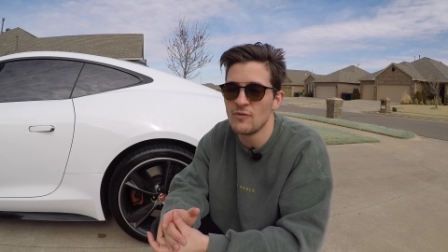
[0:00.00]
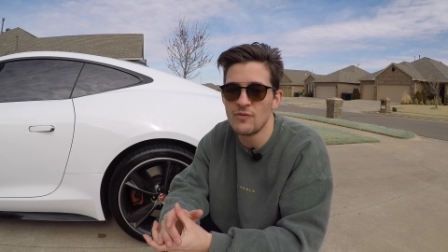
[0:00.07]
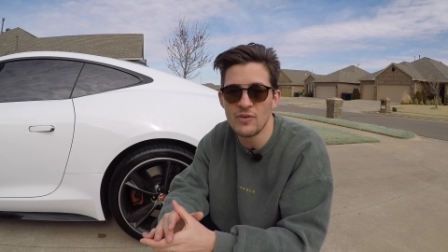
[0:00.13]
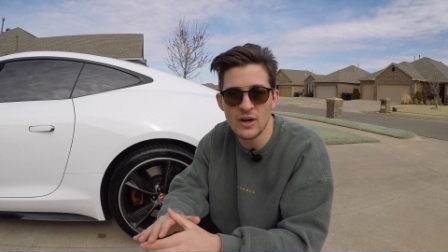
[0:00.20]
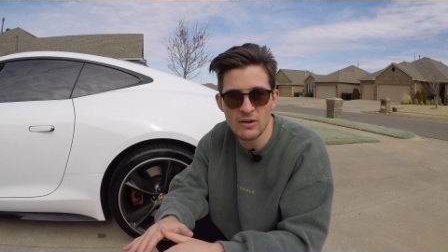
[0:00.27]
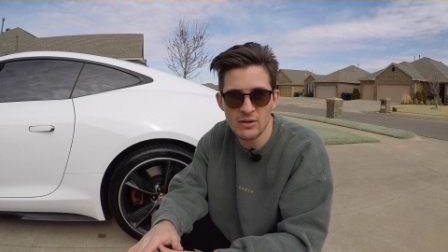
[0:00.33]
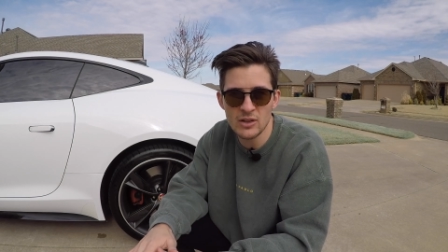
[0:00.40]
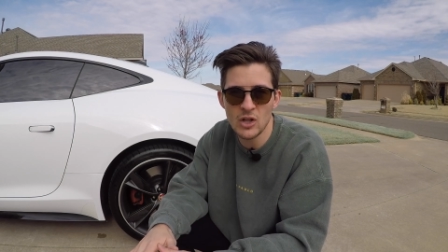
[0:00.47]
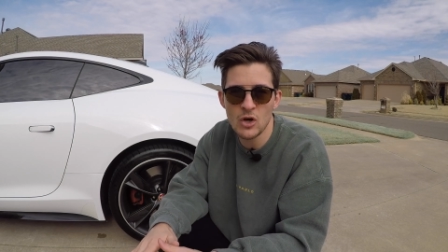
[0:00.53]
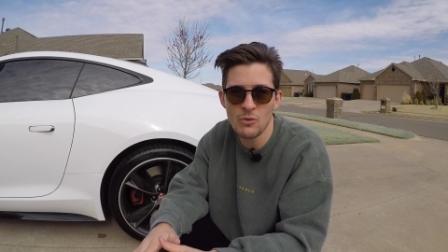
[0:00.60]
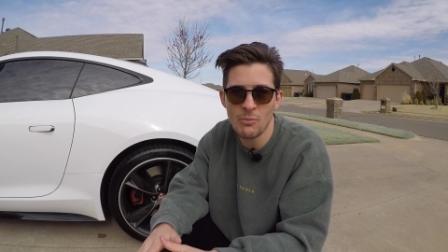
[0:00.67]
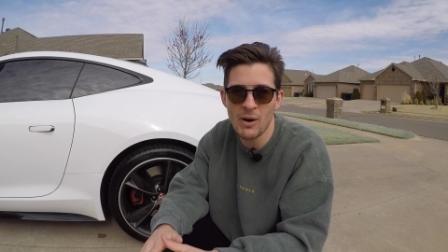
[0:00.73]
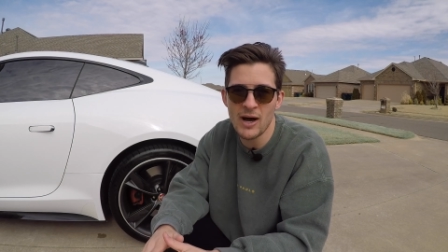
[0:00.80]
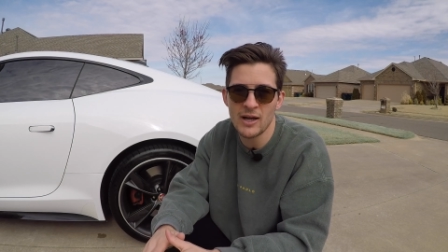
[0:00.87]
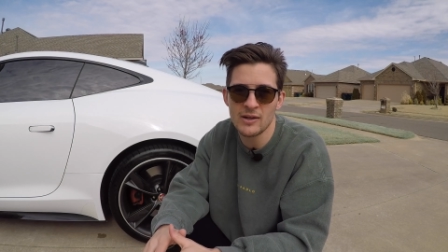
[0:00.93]
very
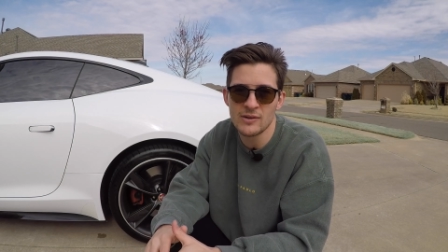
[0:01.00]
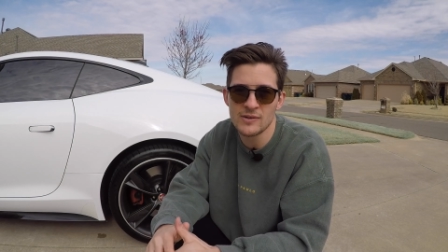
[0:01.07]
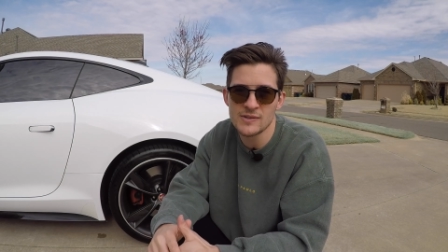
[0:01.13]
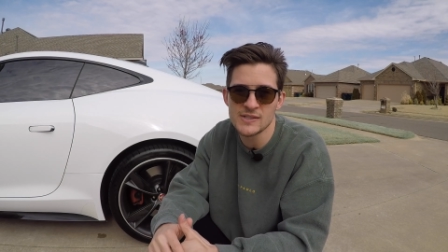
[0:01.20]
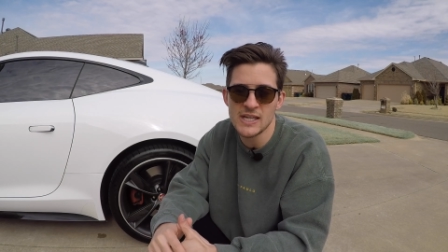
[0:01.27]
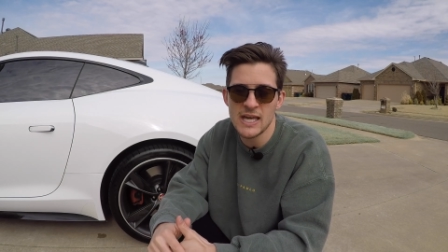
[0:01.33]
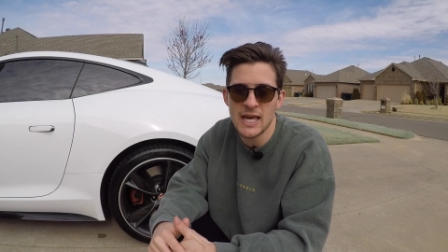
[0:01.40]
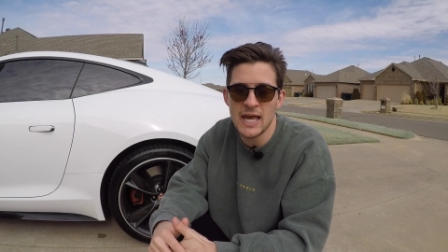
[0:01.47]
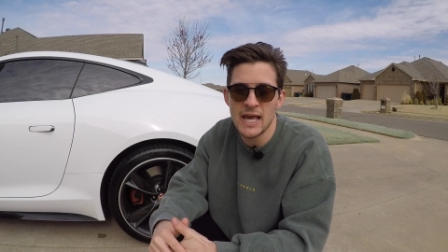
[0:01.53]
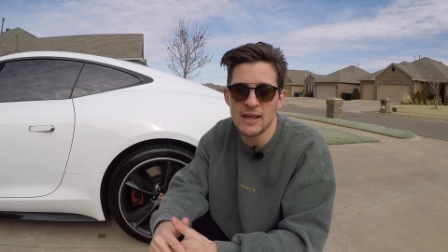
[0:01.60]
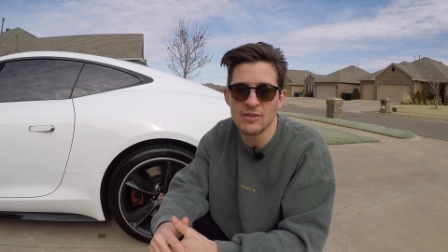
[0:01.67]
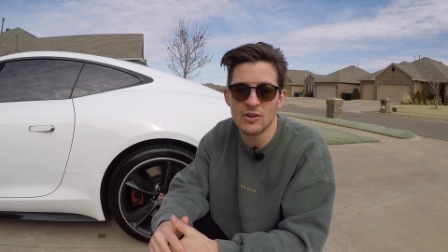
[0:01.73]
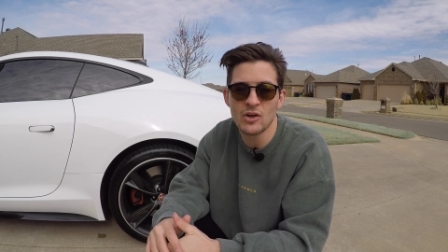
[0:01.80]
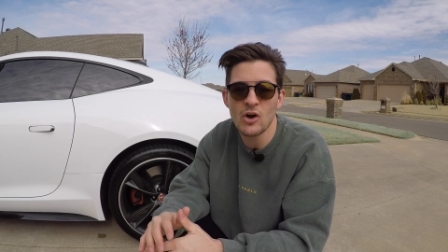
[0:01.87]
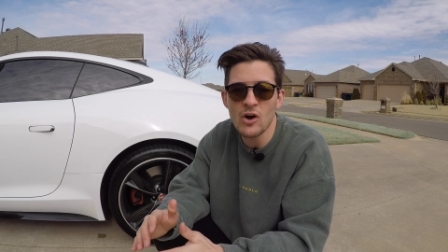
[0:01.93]
low miles,
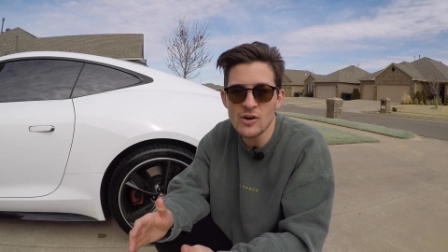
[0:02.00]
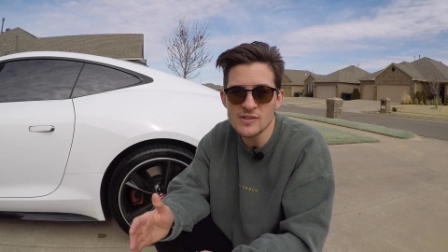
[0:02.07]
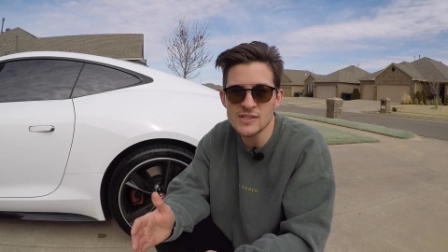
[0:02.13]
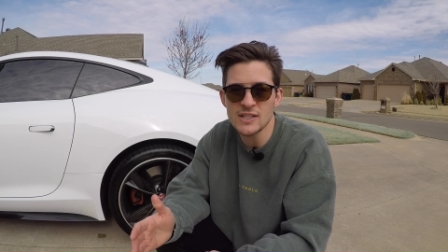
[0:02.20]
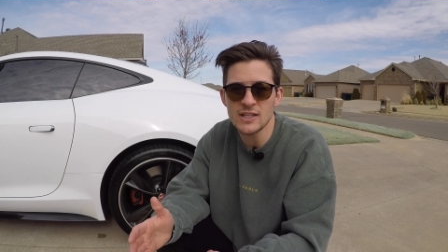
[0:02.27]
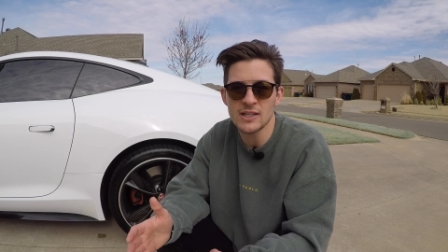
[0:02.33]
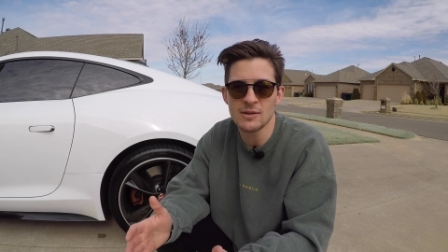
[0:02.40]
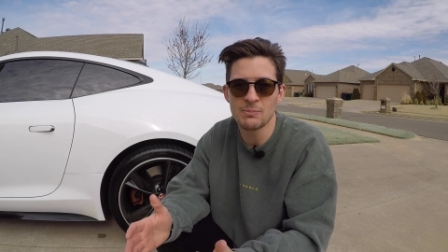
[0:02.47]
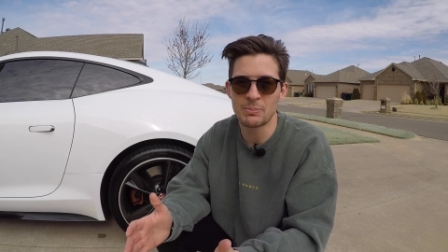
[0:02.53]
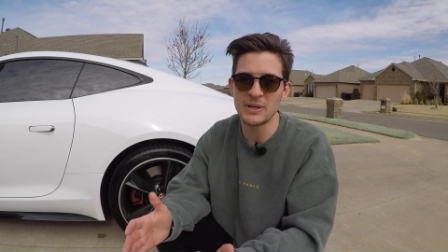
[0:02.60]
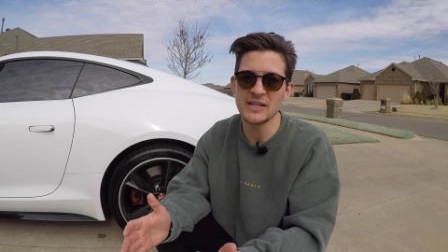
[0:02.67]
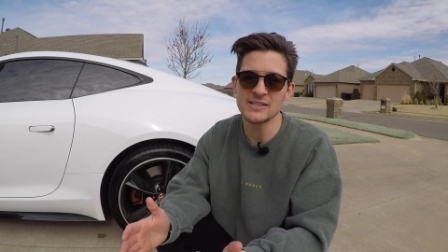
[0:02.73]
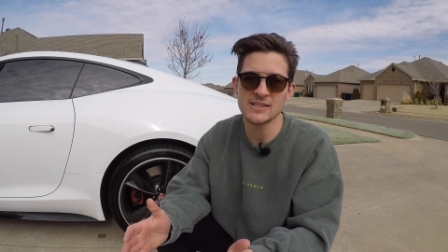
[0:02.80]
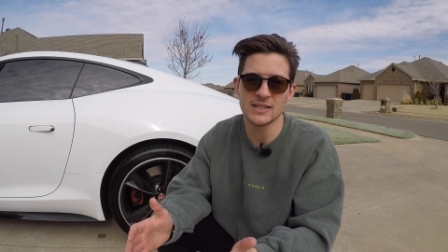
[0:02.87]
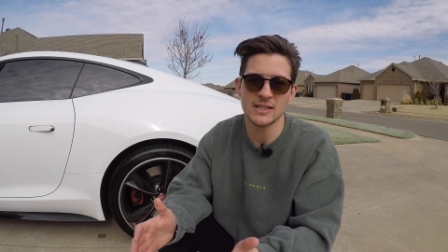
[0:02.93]
and the cars that it
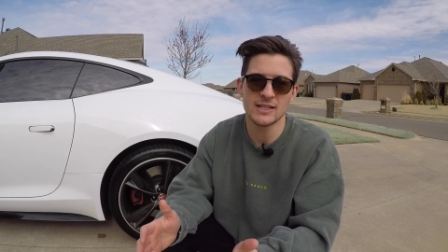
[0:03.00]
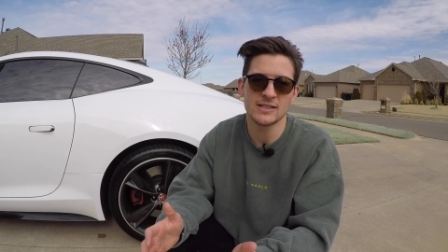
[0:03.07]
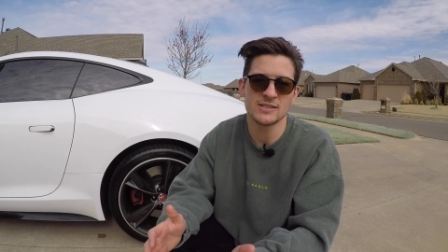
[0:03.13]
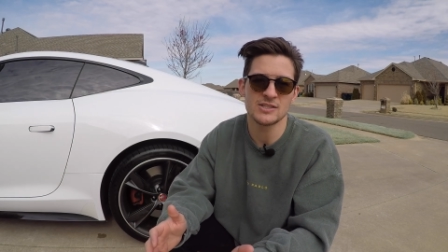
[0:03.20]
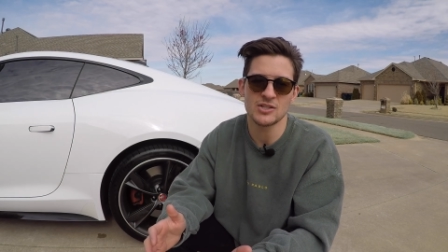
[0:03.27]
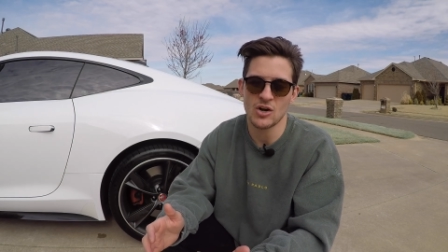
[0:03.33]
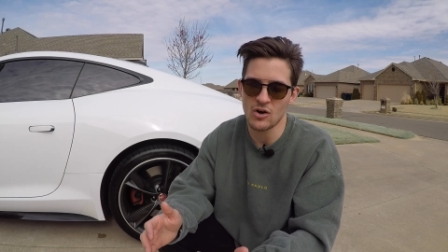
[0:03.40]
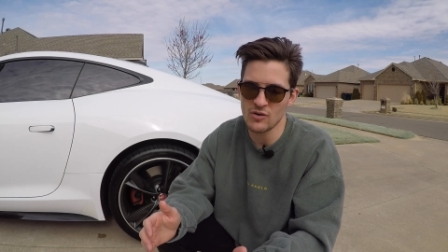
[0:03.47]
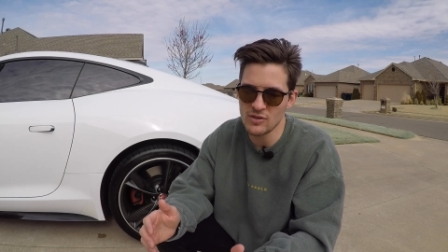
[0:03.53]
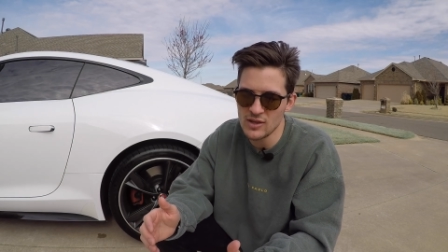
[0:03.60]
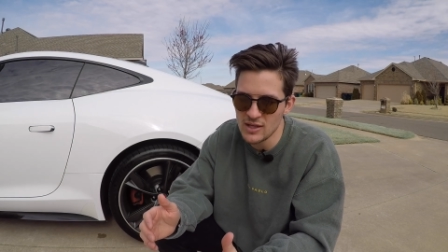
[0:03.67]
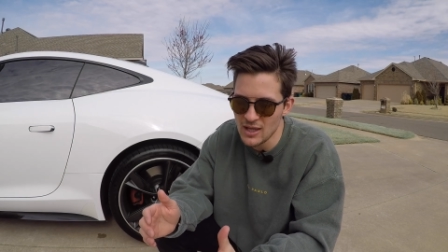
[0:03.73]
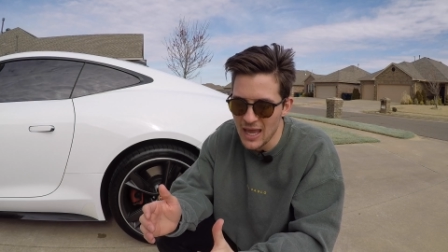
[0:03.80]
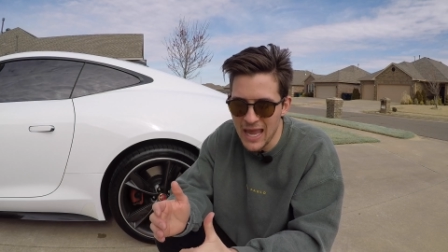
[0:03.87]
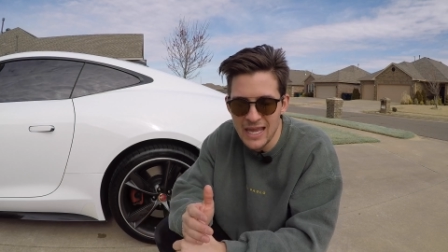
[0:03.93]
competes against are
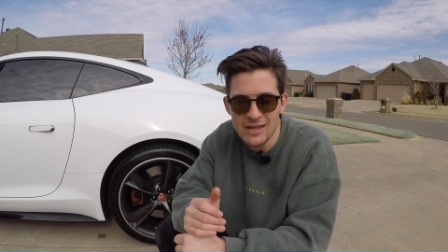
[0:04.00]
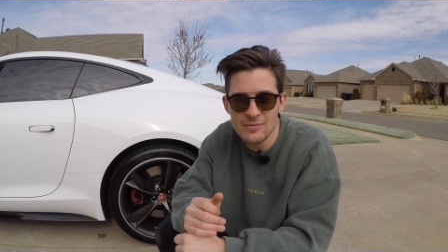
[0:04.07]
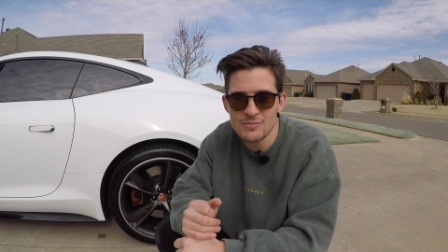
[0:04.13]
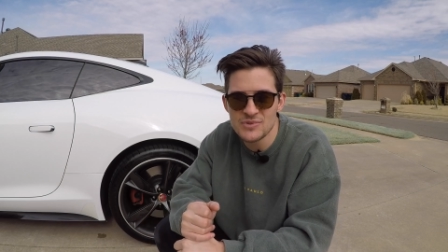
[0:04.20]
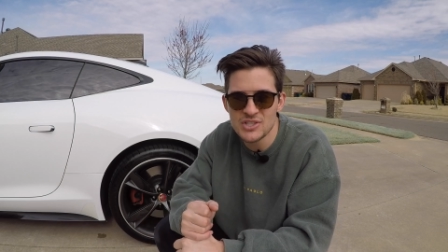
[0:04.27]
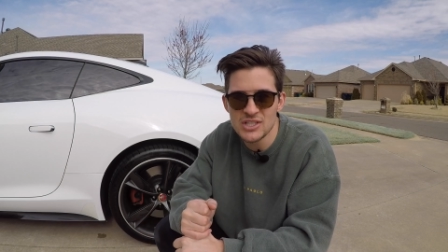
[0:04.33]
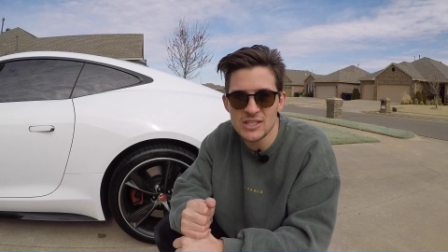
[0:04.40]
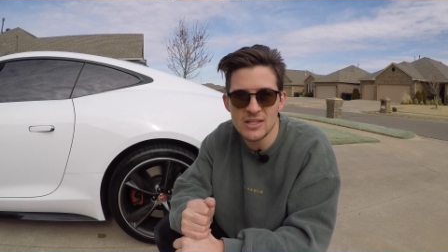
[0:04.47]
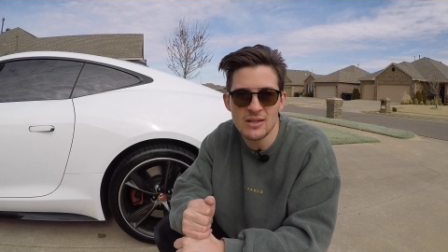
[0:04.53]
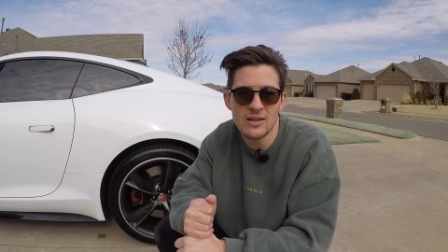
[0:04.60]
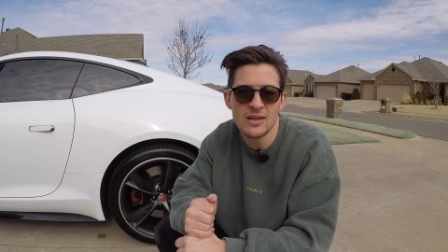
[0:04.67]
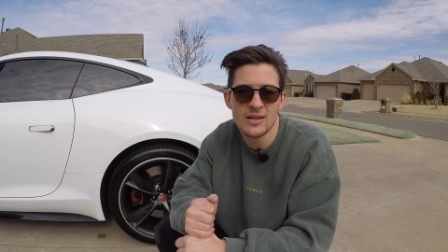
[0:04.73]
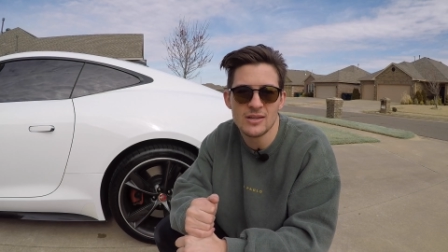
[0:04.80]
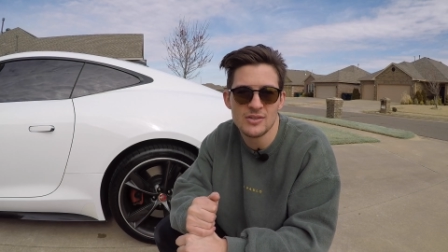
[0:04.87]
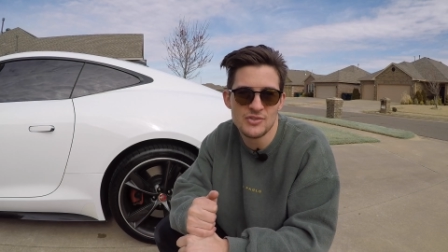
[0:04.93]
the
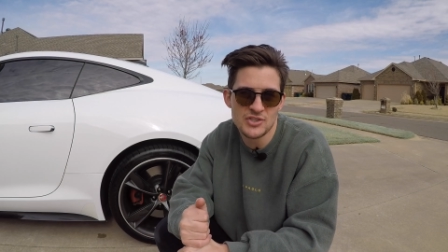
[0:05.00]
AMG